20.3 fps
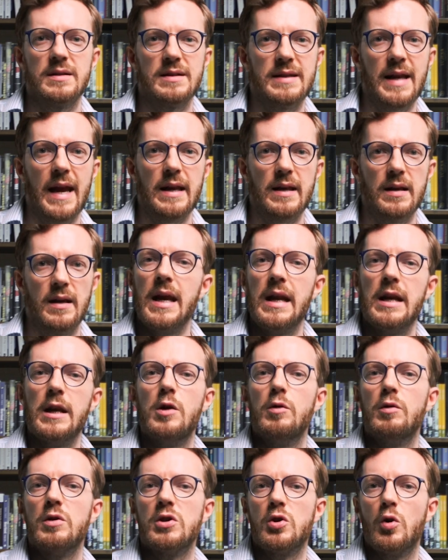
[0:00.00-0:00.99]
state
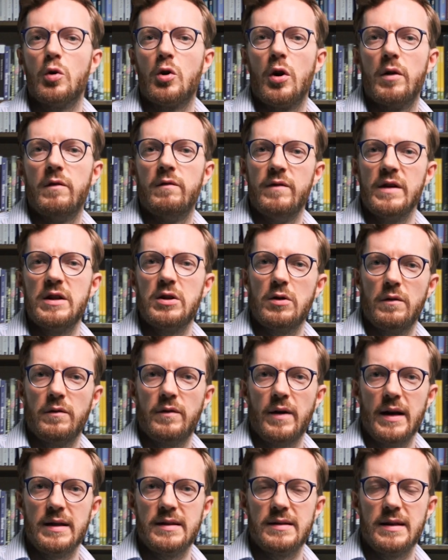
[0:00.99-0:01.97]
into a so-called
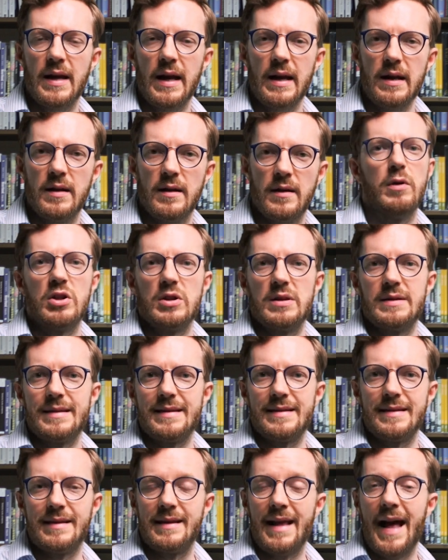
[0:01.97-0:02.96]
vitrified state, which is
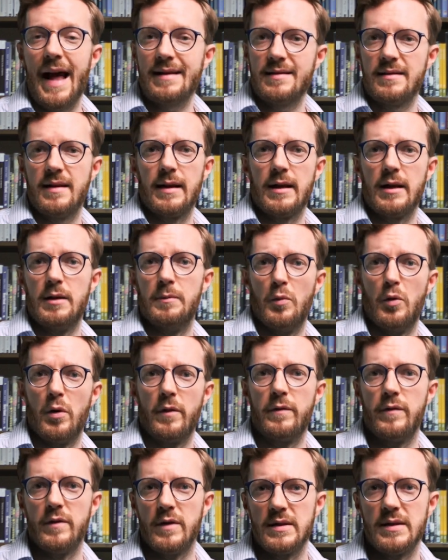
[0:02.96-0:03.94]
this glass-like
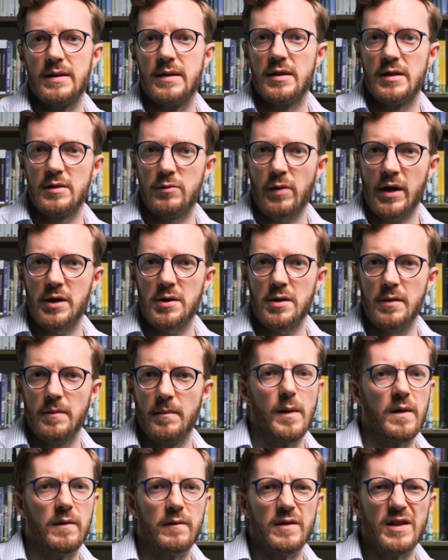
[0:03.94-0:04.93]
amorphous structure
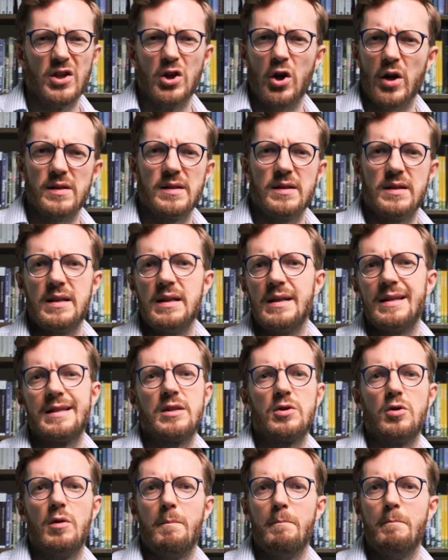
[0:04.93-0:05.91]
where the viscosity is
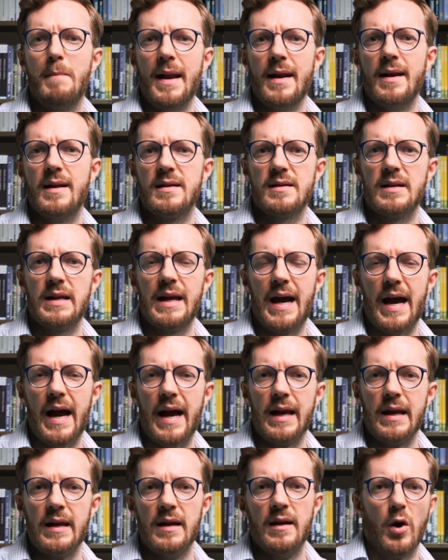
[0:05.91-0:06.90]
tremendously
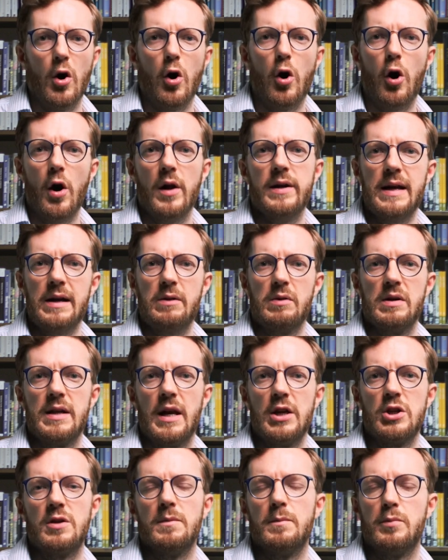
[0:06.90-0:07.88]
high, where all
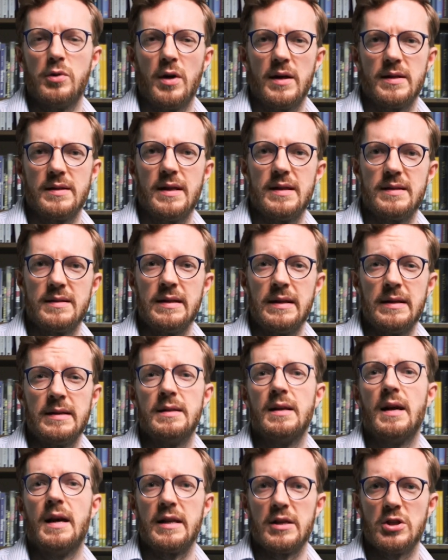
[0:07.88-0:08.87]
degradation
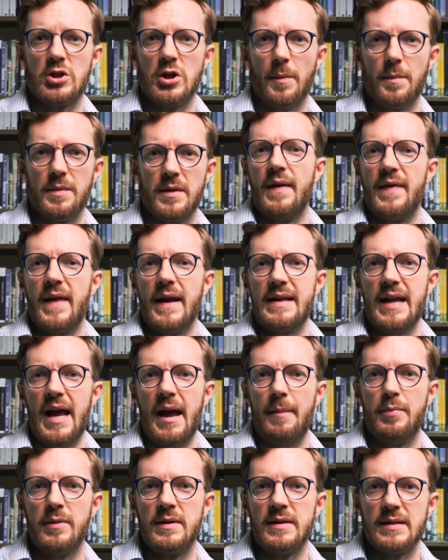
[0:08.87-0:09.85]
processes are stopped. And that
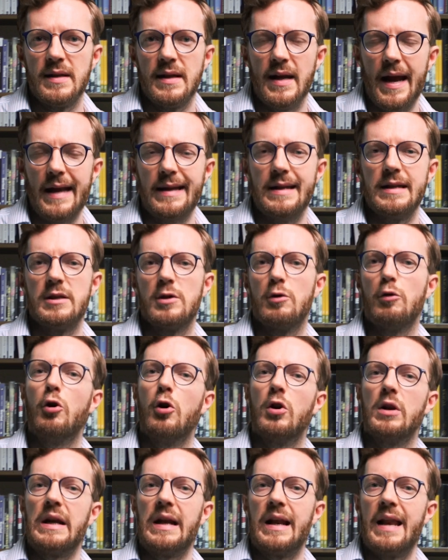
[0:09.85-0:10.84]
happens at the
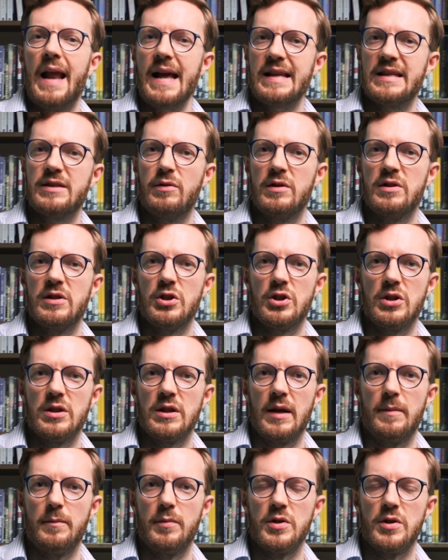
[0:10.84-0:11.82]
so-called glass transition
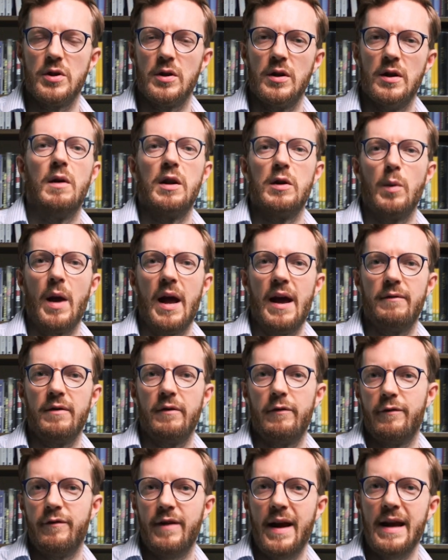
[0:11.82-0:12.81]
temperature, and you have
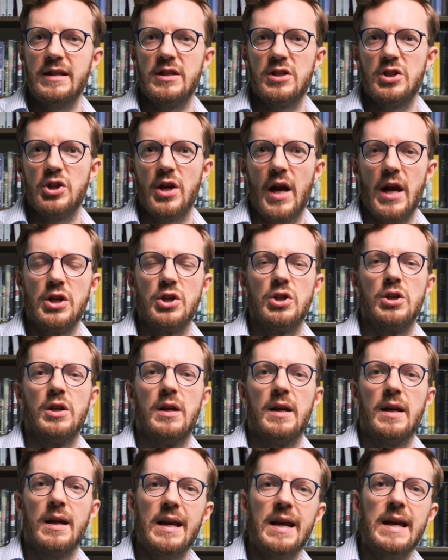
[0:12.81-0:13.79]
a phase change
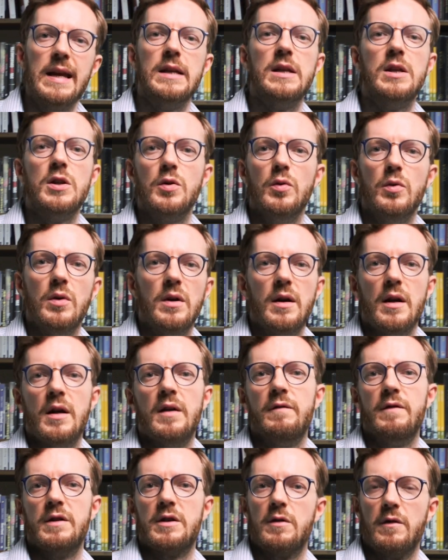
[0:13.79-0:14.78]
into
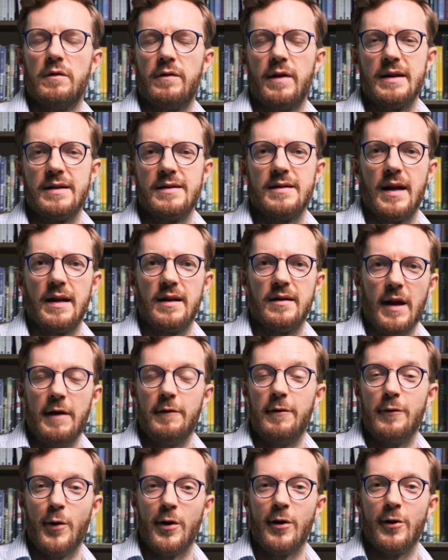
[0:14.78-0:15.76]
a vitrified state.
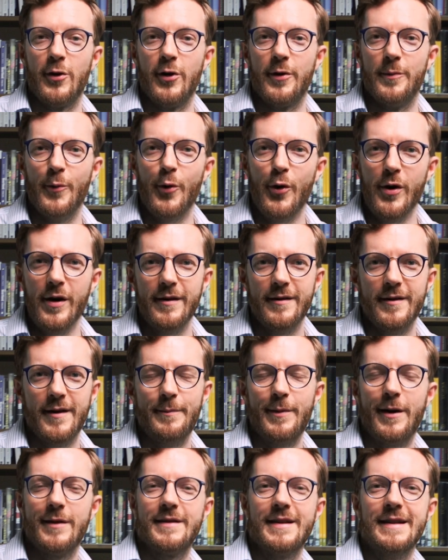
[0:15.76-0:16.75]
If you want to learn more
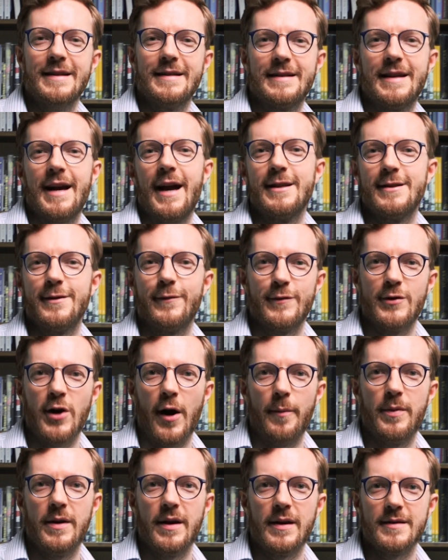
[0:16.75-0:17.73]
about these kinds of
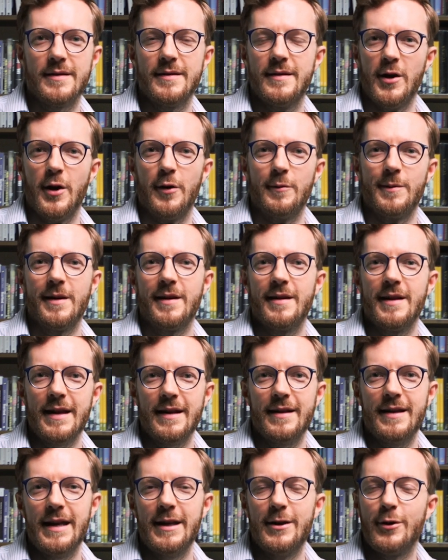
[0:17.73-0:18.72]
topics, you know,
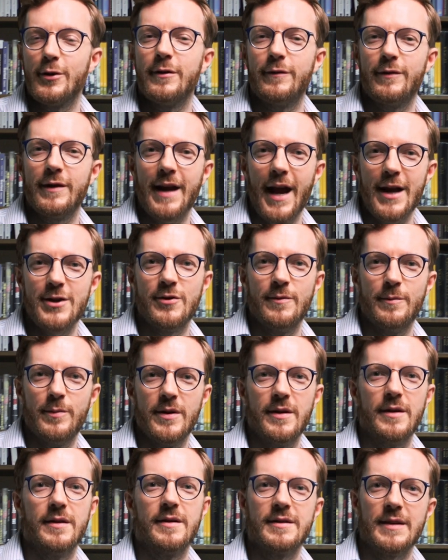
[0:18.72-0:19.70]
click the notification
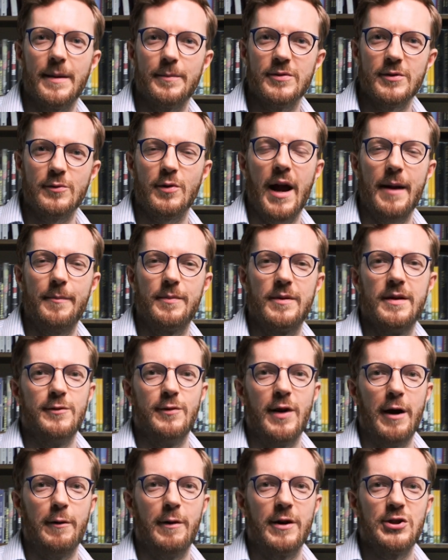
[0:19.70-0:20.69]
bell, subscribe
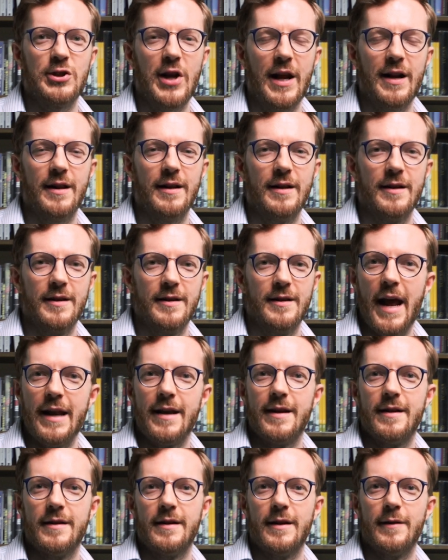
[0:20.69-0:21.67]
to our channel,
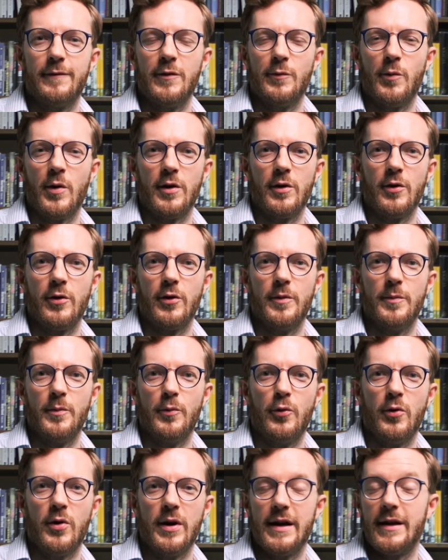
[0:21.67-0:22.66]
and if you want to learn
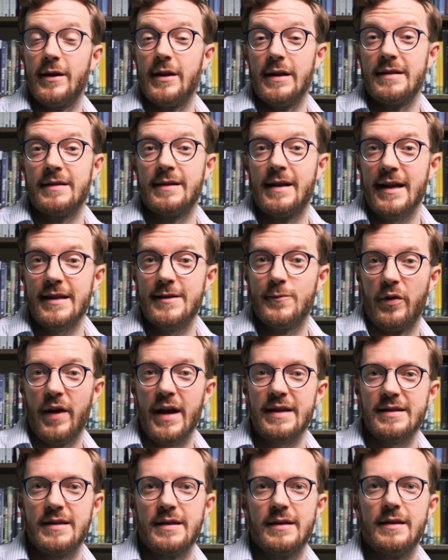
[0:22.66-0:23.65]
more and discuss with
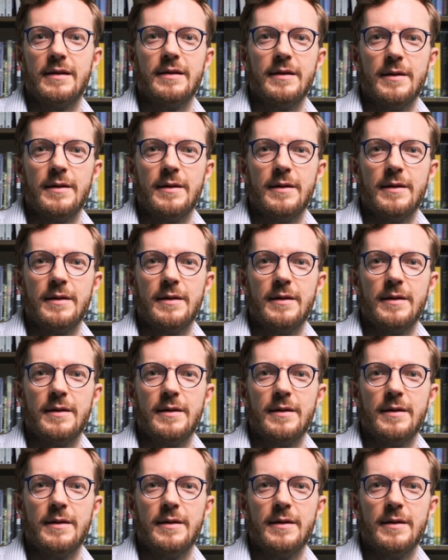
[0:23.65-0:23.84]
us,